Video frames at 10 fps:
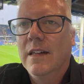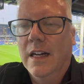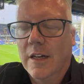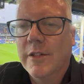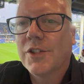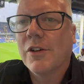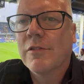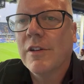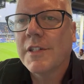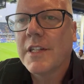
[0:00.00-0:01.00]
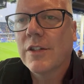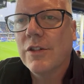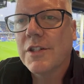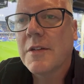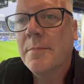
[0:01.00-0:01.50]
Hello, it's John Cross at
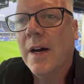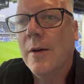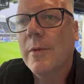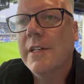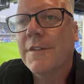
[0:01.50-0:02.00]
Goodison Park where